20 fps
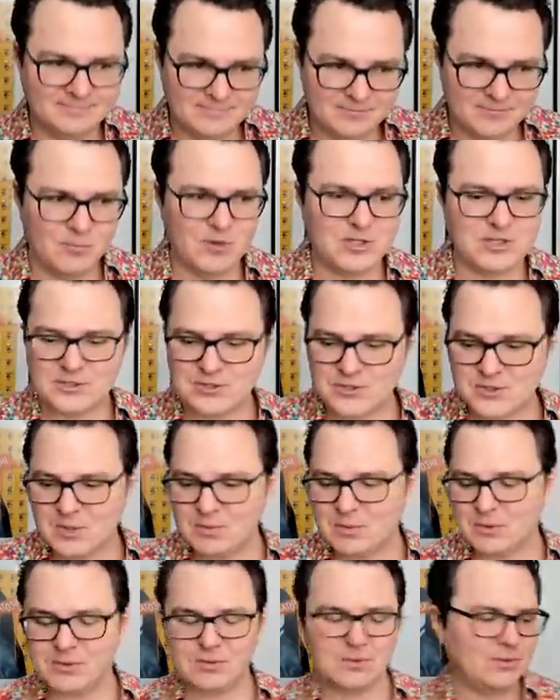which is
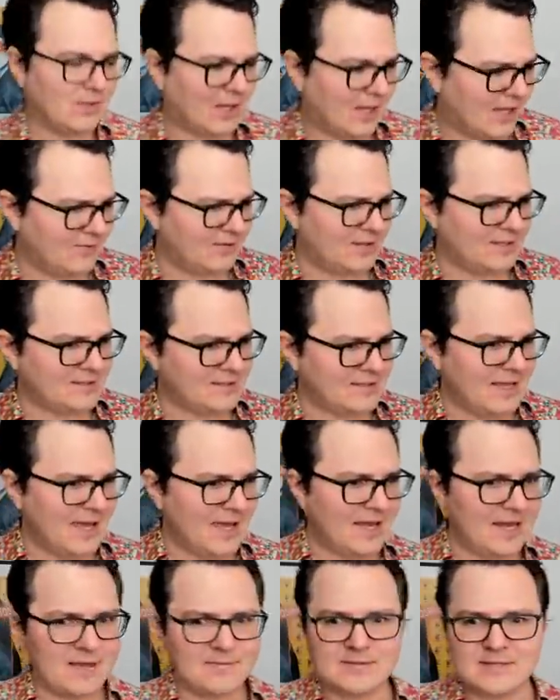super cool. Obviously,
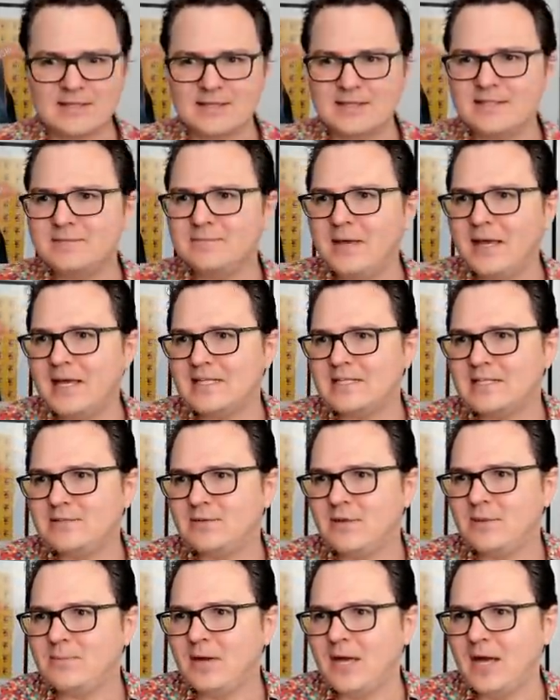NFTs
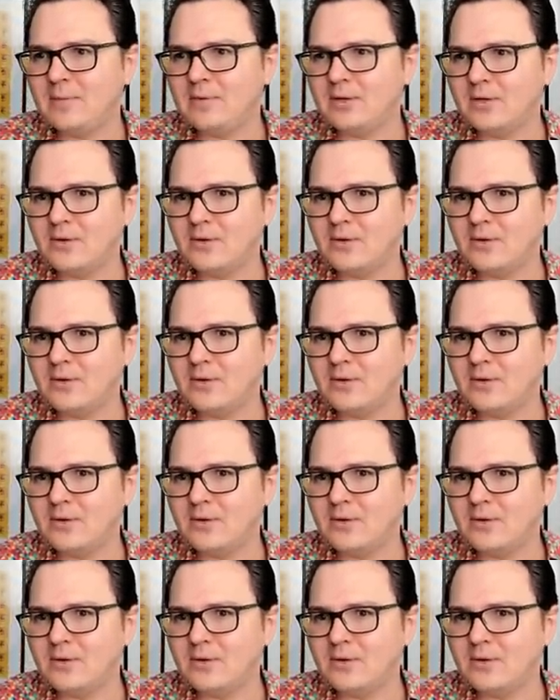massively popular